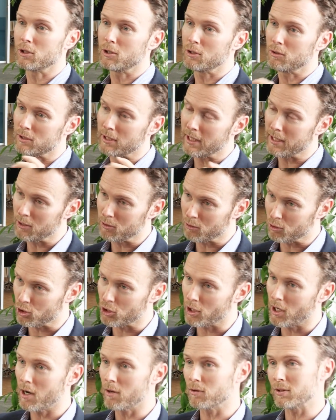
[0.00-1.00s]
you take your
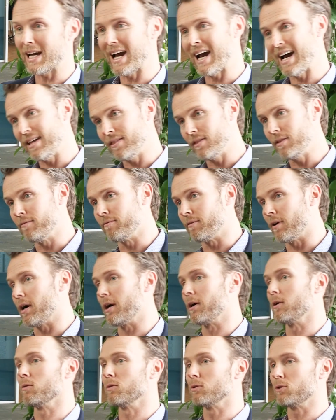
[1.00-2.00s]
child and the
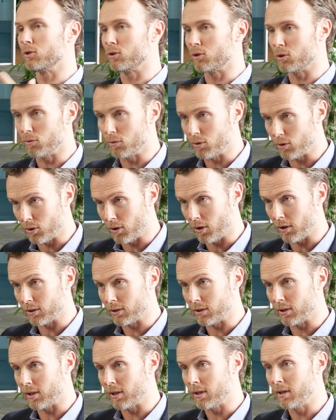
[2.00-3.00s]
vial to the
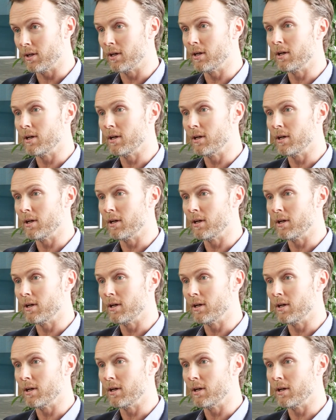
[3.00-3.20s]
doctor